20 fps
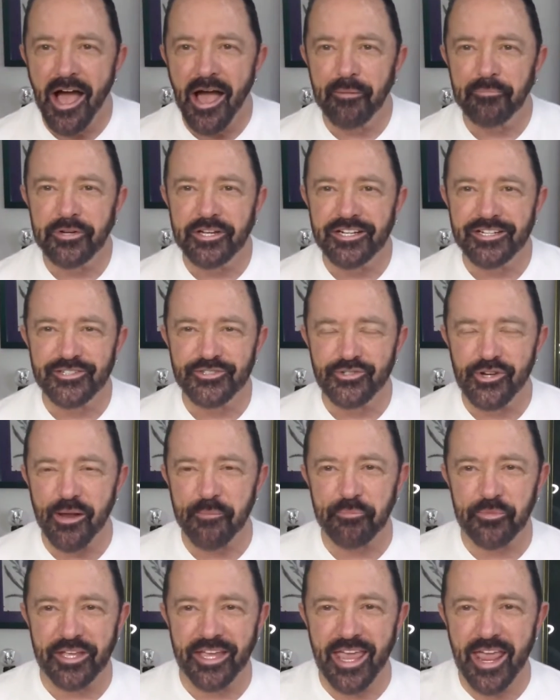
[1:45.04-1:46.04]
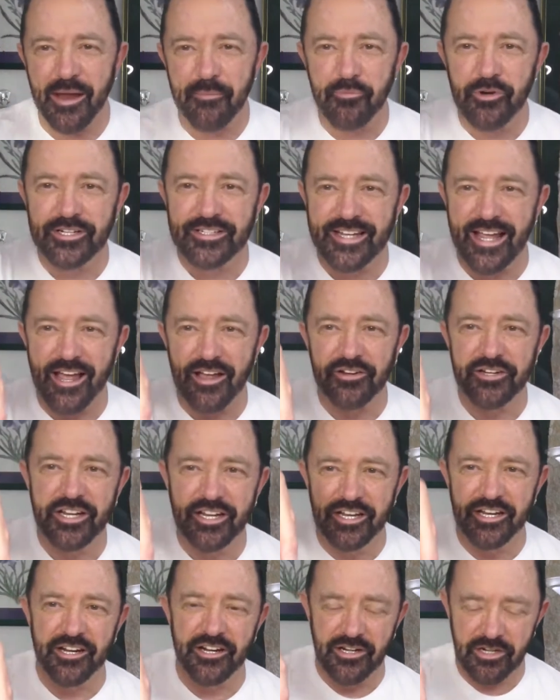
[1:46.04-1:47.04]
I'm gonna drop the camera down
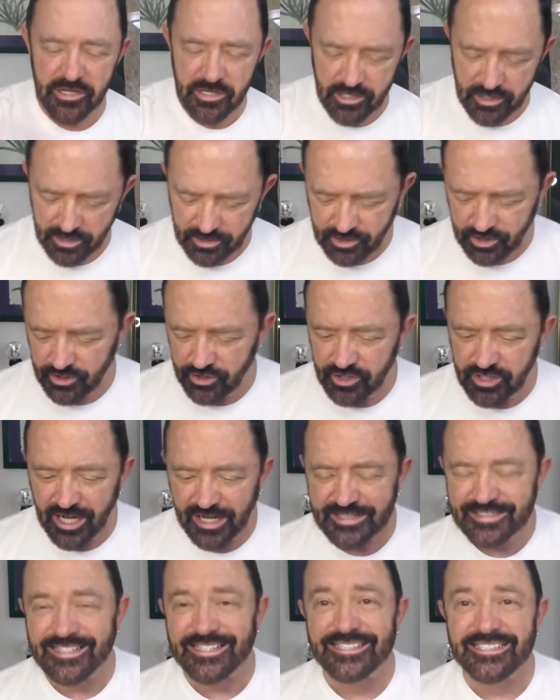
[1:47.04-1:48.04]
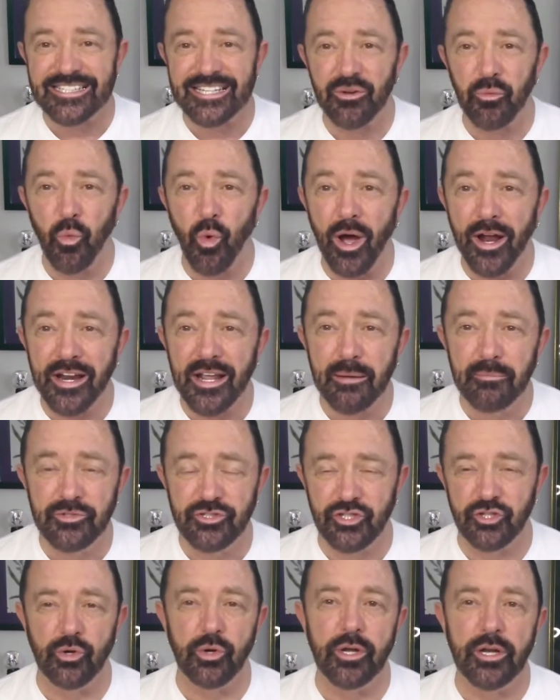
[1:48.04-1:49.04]
here so you guys can see what
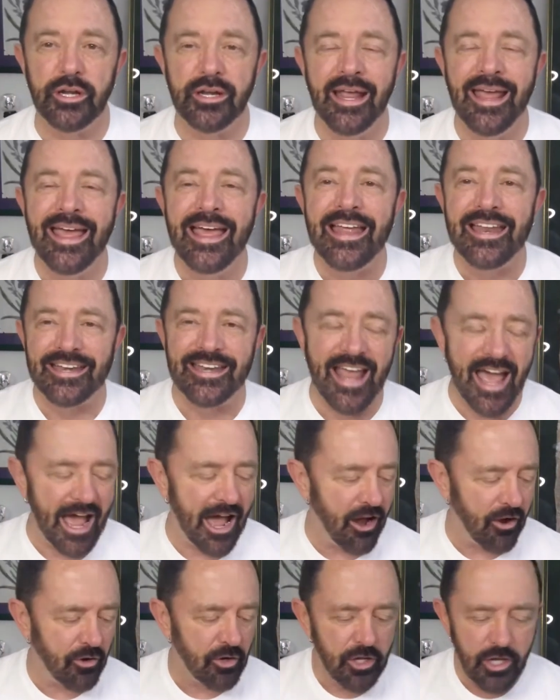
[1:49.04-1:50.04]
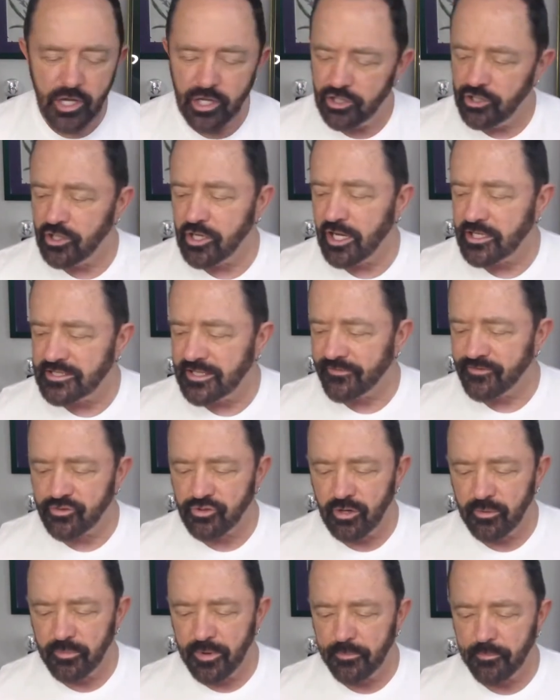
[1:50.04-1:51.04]
I'm doing. Now, you guys have to
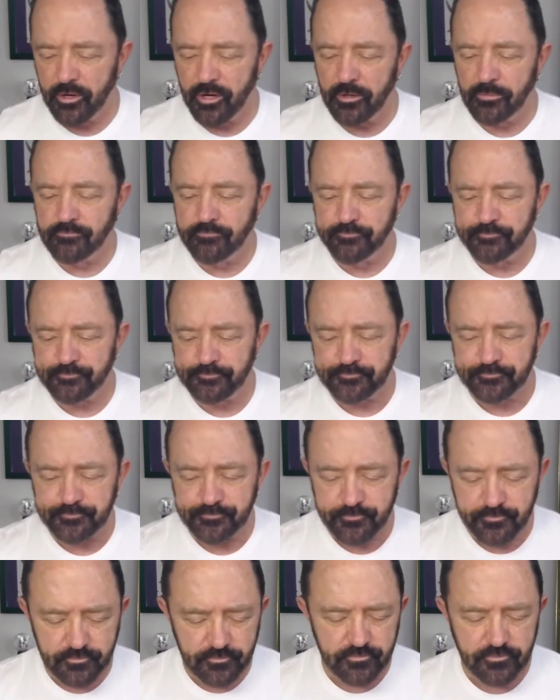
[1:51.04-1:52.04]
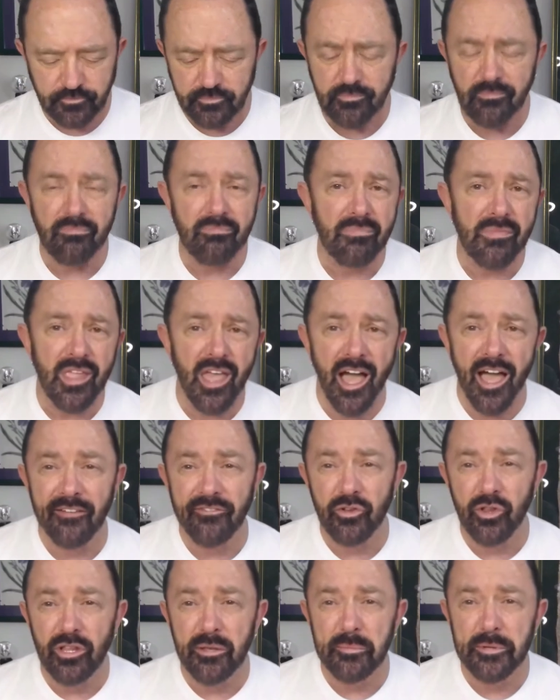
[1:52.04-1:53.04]
remember,
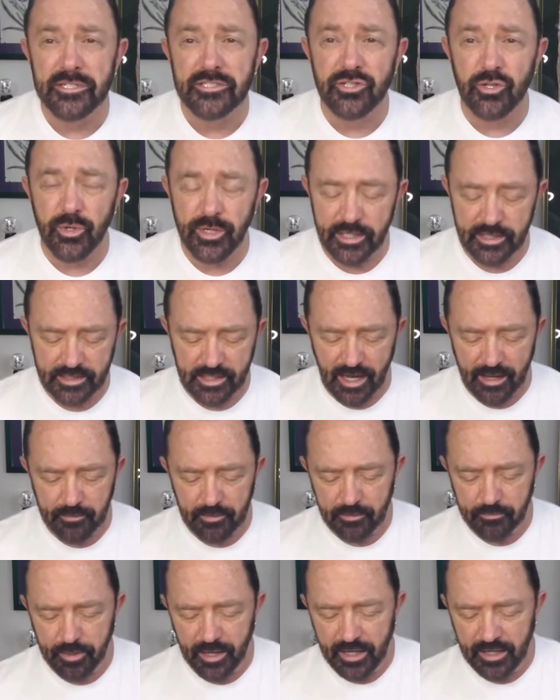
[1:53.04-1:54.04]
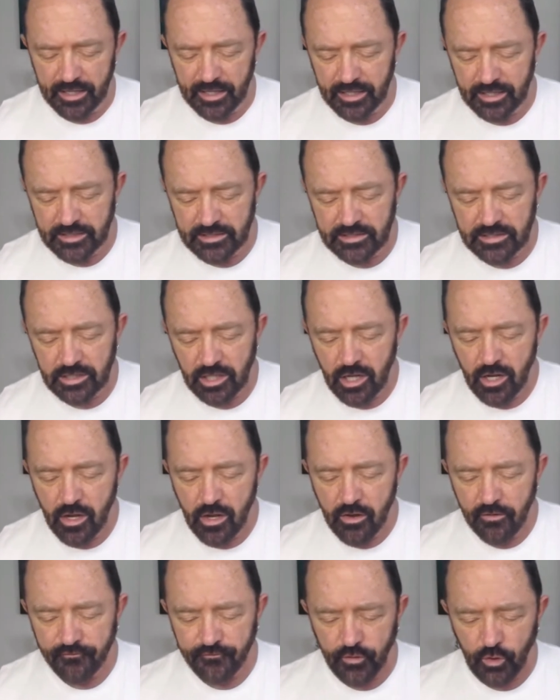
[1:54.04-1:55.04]
I've only been doing diamond paintings
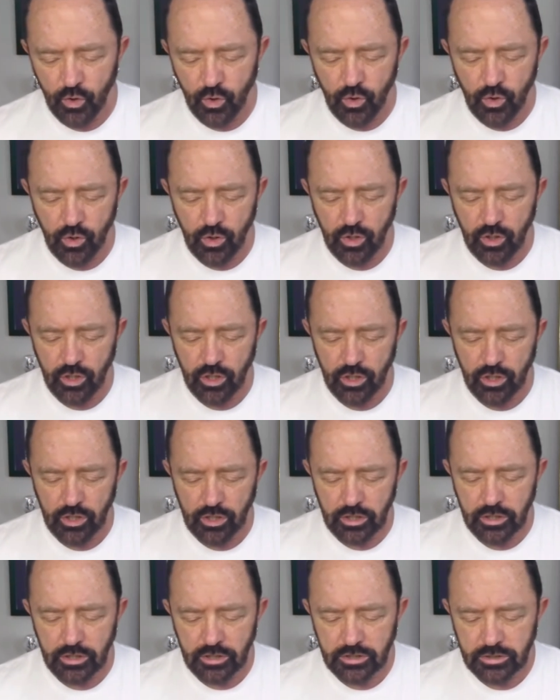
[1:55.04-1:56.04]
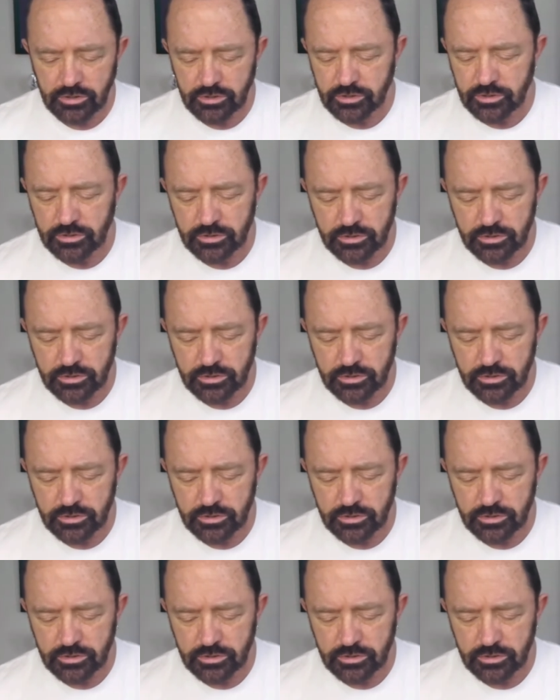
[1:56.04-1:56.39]
for